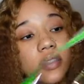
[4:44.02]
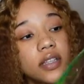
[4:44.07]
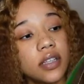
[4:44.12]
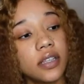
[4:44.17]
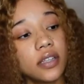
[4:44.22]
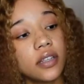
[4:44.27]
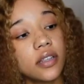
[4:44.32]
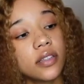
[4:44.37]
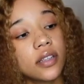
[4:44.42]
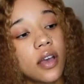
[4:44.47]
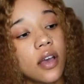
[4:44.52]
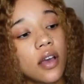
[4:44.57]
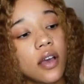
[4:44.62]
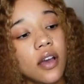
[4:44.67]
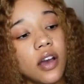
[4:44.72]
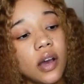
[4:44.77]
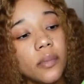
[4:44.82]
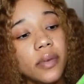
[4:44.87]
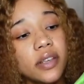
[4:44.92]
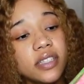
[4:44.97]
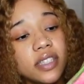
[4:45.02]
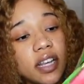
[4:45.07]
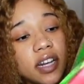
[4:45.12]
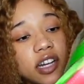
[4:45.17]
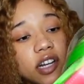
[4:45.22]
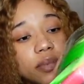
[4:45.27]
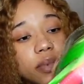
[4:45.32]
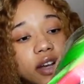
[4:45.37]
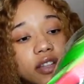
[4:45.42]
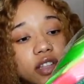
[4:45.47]
these i'm
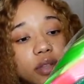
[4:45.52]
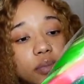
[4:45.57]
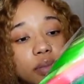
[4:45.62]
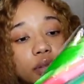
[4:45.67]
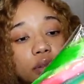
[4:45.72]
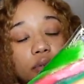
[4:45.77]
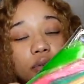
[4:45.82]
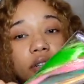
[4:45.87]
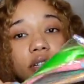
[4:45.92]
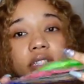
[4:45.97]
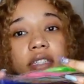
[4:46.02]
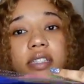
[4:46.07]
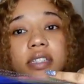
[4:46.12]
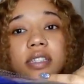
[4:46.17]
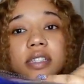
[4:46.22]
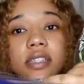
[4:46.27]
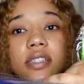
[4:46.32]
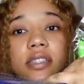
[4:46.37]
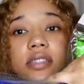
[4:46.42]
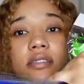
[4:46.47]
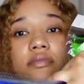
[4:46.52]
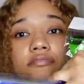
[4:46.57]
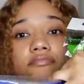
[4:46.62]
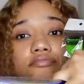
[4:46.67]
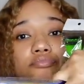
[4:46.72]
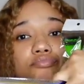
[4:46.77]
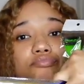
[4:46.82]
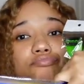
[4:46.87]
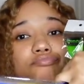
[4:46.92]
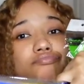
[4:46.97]
excited about the blue ones
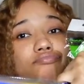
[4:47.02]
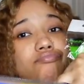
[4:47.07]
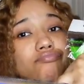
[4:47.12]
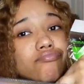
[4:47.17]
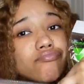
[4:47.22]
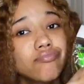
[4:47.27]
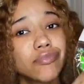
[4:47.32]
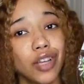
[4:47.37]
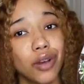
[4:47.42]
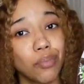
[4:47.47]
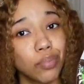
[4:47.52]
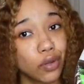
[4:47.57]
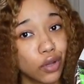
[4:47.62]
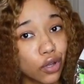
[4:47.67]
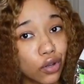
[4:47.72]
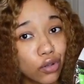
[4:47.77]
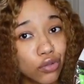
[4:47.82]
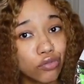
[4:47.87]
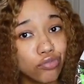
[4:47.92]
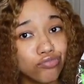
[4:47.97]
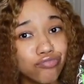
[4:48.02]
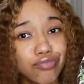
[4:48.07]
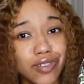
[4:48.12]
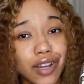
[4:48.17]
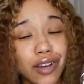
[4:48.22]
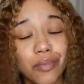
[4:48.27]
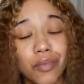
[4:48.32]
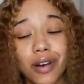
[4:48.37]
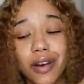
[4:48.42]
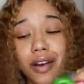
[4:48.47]
the blue
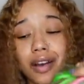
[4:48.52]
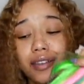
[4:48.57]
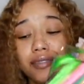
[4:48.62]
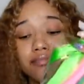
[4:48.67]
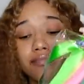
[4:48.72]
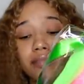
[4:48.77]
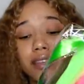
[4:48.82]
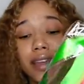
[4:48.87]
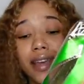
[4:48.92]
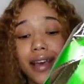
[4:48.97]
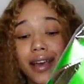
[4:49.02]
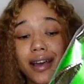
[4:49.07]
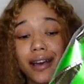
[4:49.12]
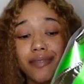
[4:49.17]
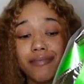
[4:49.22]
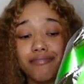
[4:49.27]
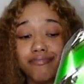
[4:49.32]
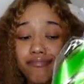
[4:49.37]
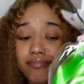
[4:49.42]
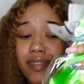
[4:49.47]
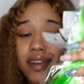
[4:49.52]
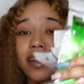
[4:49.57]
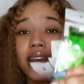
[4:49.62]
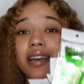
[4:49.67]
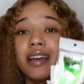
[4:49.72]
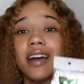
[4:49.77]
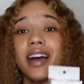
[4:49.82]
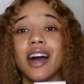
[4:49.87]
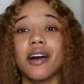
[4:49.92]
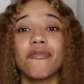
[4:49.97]
come on yeah
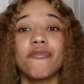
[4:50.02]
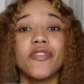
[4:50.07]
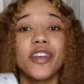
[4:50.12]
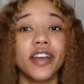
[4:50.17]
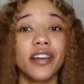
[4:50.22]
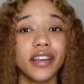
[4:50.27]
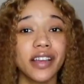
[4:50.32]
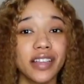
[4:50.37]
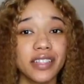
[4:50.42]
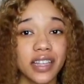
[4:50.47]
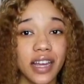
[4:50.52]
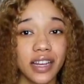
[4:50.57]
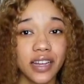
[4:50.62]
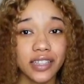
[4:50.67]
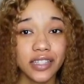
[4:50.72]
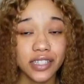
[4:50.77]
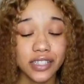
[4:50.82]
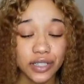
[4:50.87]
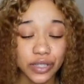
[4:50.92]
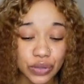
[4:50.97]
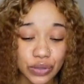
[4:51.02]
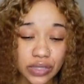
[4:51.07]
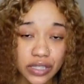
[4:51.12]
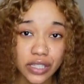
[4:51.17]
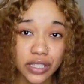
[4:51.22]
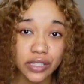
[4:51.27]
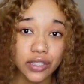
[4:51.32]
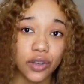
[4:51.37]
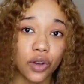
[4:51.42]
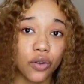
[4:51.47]
I'm very excited to use
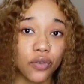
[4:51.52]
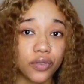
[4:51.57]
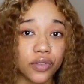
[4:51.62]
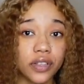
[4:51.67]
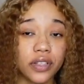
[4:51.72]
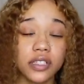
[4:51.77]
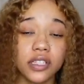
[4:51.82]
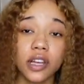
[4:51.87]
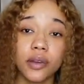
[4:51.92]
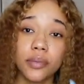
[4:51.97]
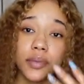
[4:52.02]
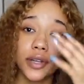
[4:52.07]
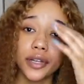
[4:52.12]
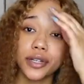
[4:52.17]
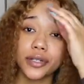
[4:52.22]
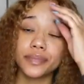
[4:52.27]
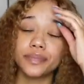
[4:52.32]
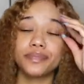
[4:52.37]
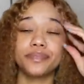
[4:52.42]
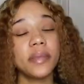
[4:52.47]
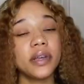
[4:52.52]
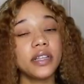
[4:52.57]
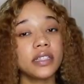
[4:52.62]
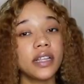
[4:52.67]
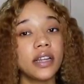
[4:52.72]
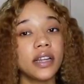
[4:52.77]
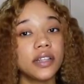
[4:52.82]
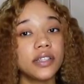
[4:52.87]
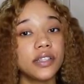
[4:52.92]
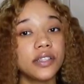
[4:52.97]
these over the summer. I'm
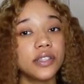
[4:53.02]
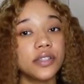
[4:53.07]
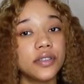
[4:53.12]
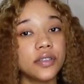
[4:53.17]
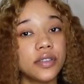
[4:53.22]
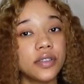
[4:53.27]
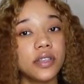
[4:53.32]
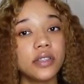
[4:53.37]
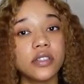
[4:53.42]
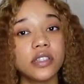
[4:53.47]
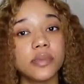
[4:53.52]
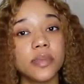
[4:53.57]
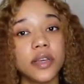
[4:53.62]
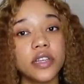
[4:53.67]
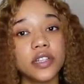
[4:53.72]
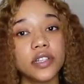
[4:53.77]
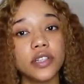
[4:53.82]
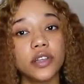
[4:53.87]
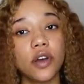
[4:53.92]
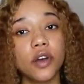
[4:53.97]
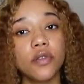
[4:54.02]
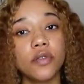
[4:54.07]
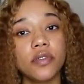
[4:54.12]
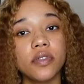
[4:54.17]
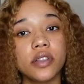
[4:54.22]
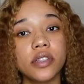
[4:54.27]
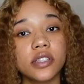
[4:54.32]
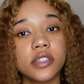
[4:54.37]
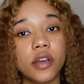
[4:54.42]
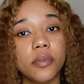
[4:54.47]
excited to use these especially over
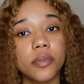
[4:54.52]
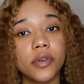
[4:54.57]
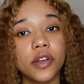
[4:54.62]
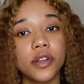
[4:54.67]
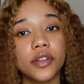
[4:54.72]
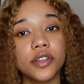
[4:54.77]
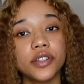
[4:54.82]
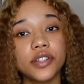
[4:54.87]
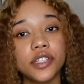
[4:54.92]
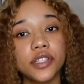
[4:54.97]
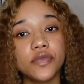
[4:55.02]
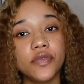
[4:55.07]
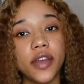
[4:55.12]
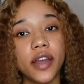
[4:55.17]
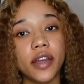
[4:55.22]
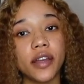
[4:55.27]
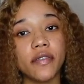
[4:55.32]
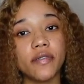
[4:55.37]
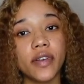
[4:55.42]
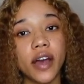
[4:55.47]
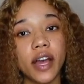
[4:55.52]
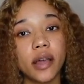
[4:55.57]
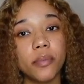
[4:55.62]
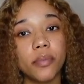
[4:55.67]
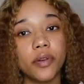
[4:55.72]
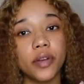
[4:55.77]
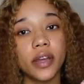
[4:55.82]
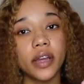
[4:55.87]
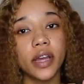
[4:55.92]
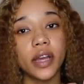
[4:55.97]
the summer. They're just very
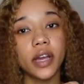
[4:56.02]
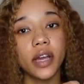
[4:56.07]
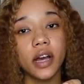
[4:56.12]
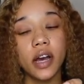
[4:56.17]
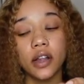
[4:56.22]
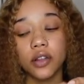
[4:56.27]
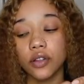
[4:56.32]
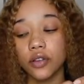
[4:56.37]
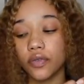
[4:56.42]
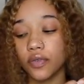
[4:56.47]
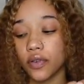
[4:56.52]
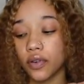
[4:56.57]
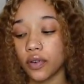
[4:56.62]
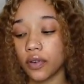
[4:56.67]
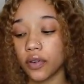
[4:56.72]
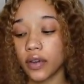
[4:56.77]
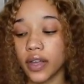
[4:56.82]
vibrant and colorful.